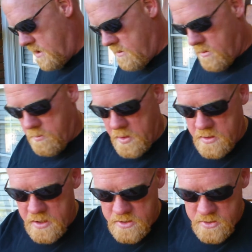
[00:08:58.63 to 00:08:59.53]
I will
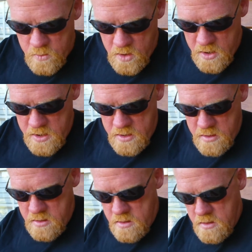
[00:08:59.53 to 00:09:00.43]
put this away,
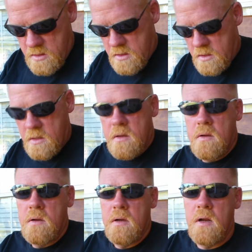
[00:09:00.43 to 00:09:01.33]

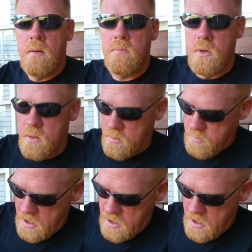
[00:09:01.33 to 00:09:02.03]
and I'm going to